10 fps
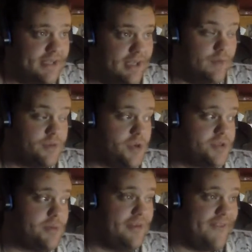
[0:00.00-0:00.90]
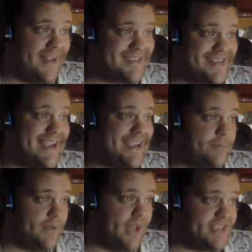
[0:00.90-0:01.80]
And there was also events taking
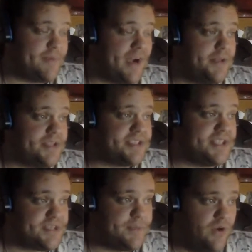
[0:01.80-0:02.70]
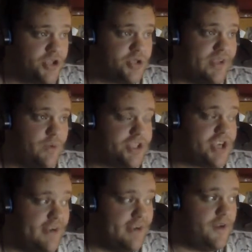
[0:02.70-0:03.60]
place behind the scenes spiritually, which
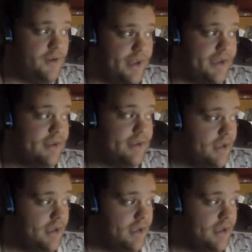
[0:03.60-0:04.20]
kind of felt like